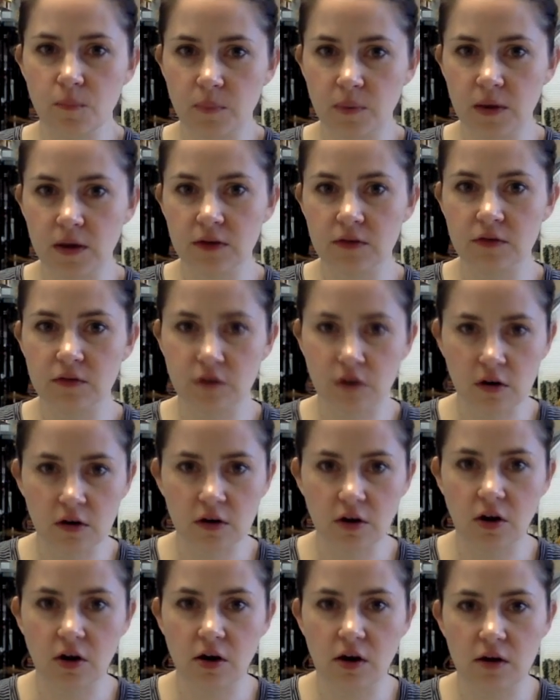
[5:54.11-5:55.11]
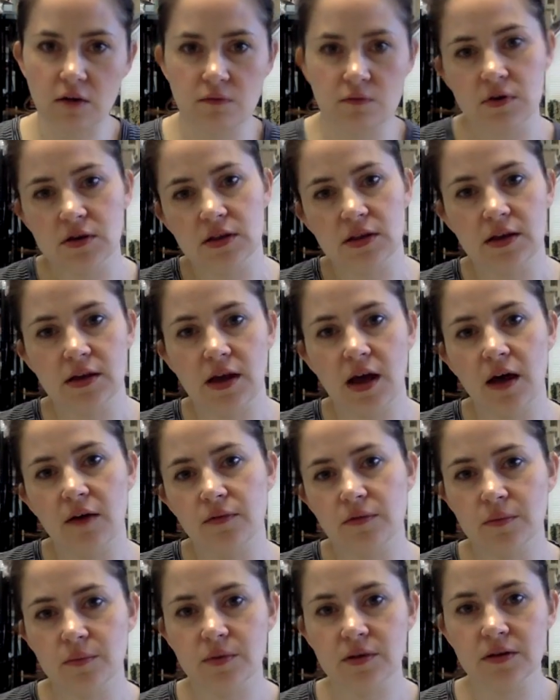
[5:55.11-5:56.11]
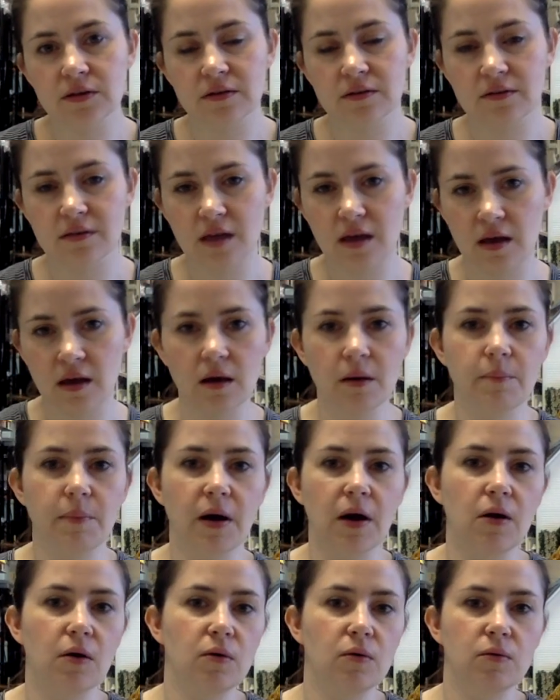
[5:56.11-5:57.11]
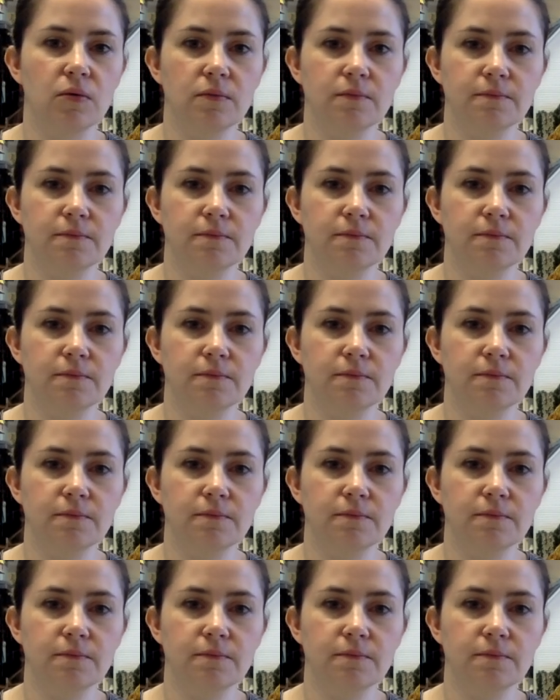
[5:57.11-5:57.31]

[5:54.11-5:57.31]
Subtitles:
bit darker and really have something to say about